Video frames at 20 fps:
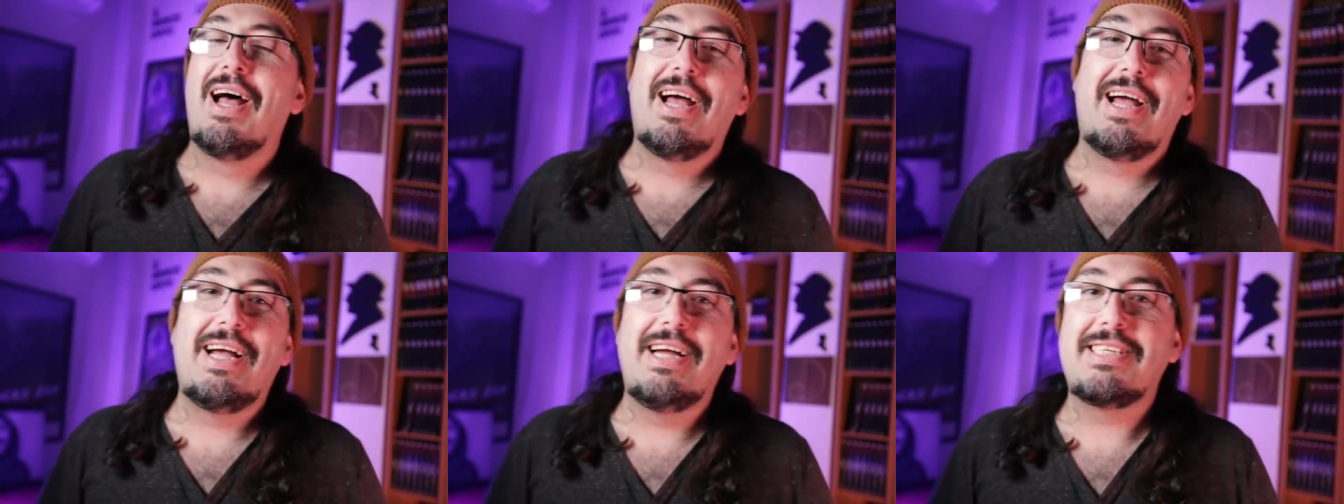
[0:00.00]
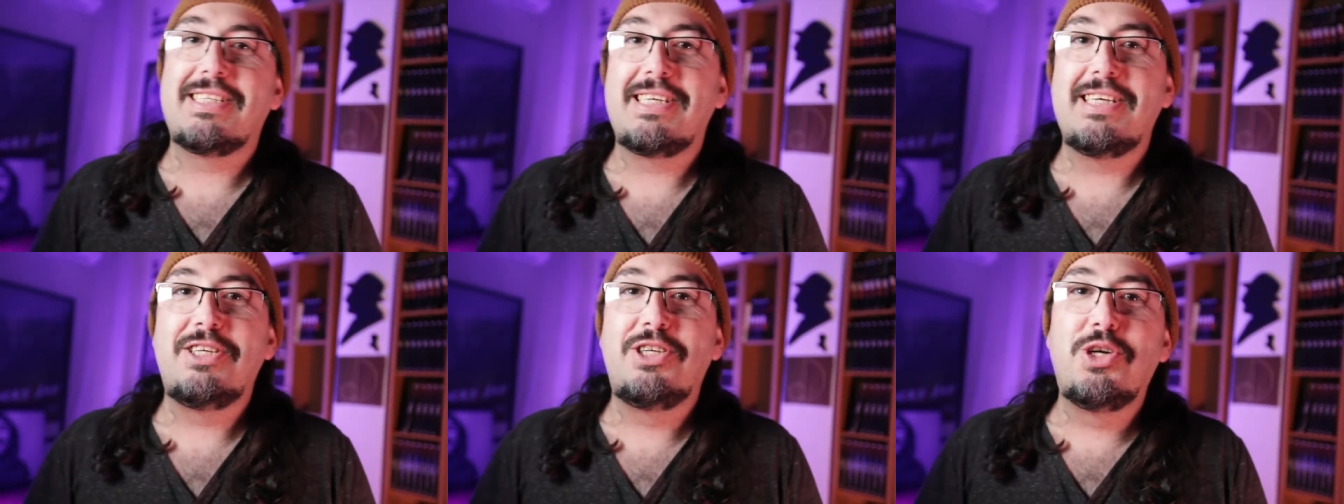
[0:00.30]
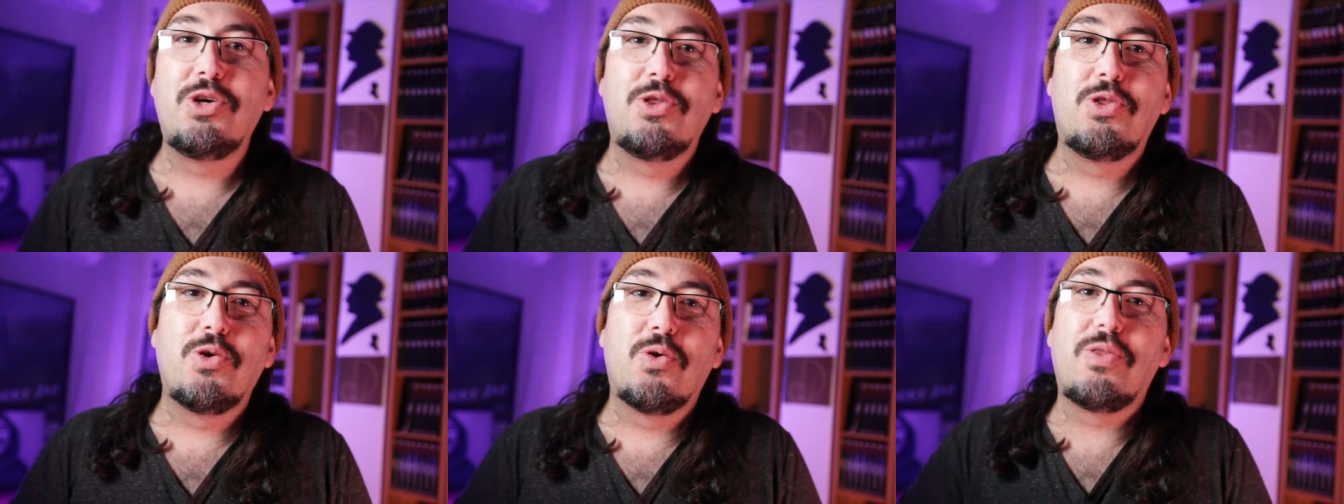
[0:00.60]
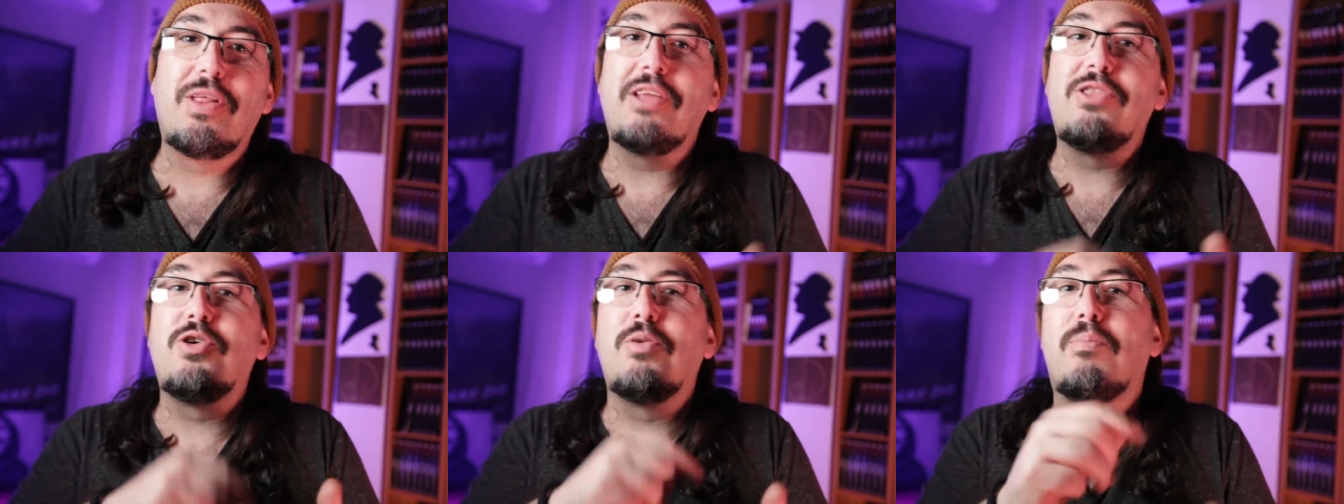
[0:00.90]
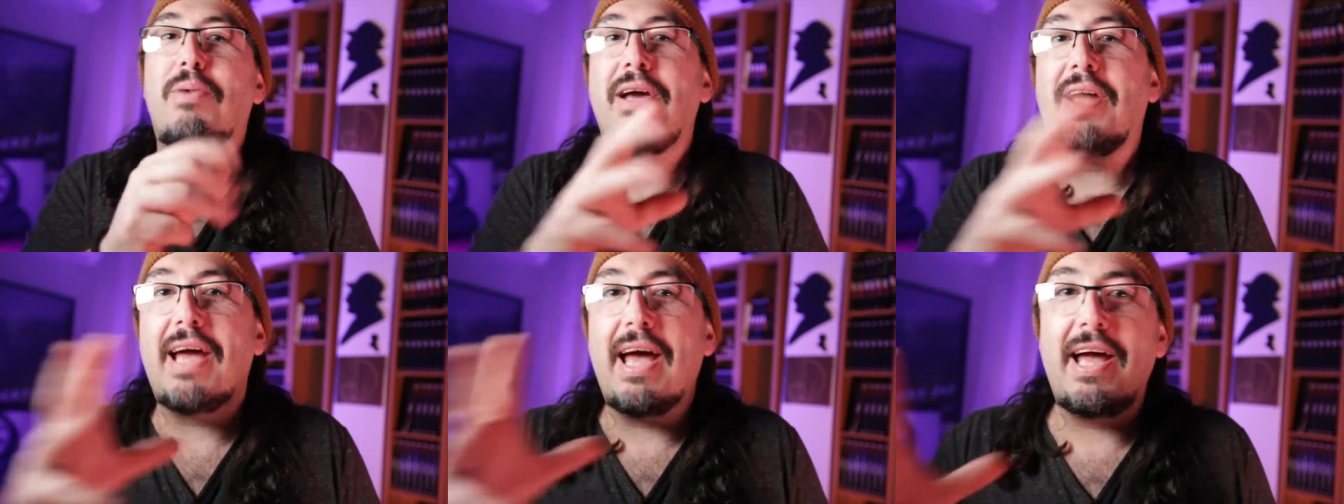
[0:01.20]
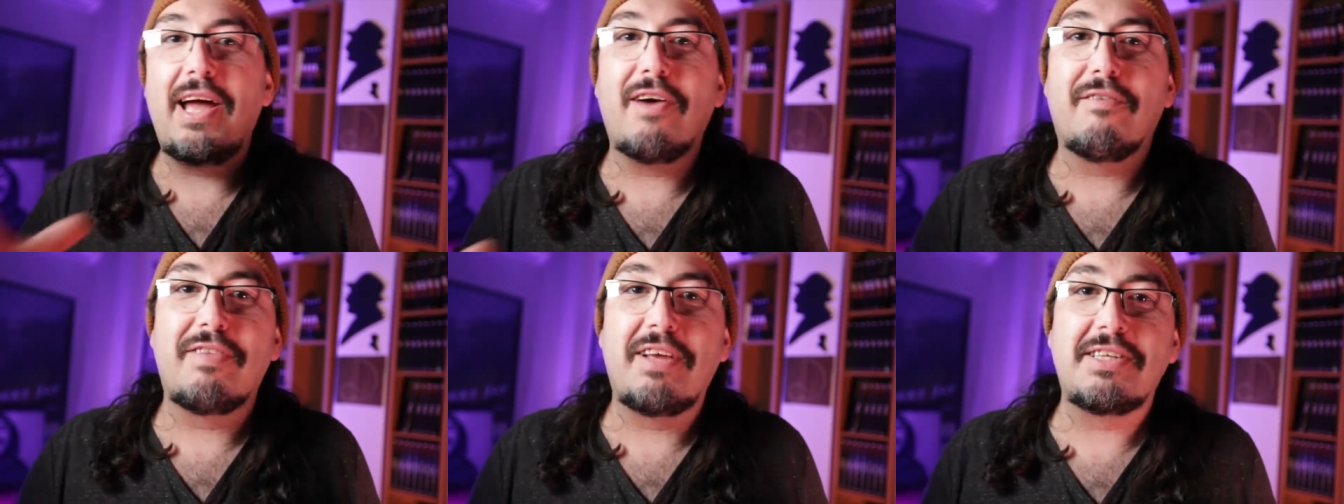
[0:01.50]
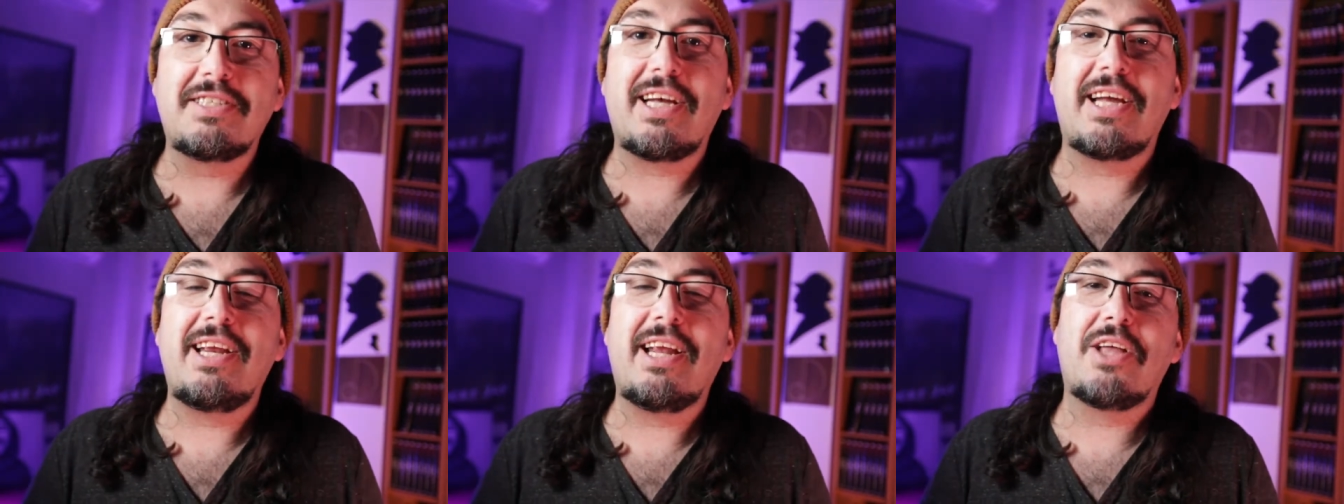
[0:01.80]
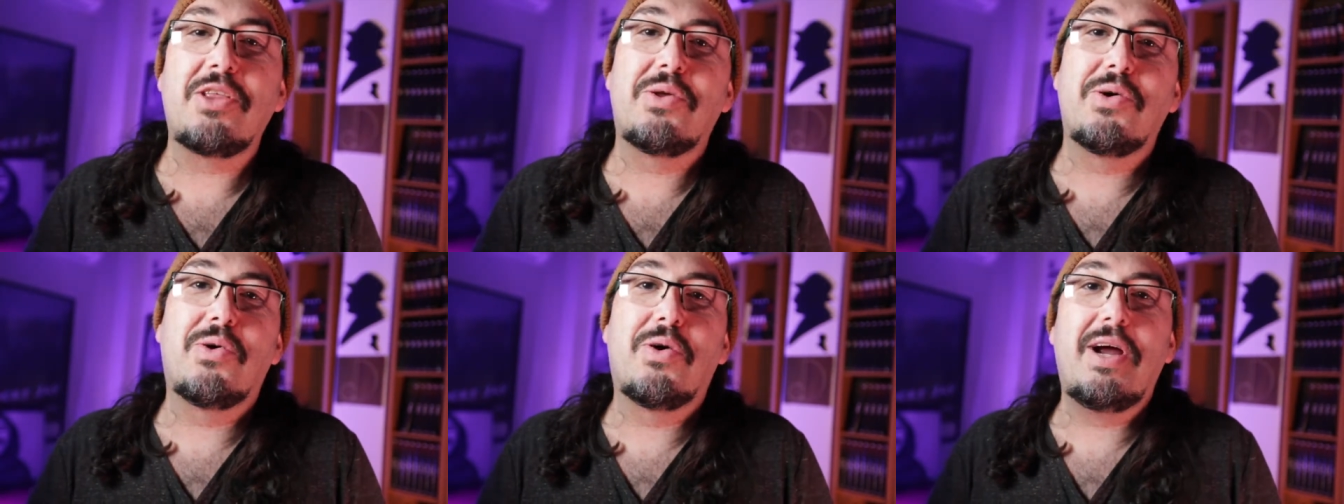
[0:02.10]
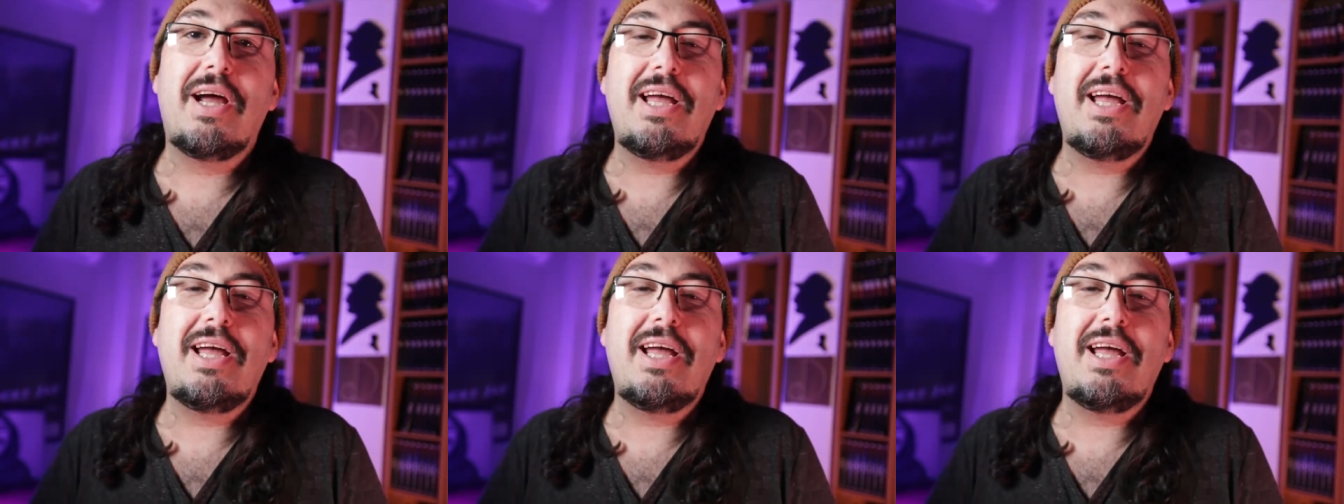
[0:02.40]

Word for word: It's you do the duplicate of the signature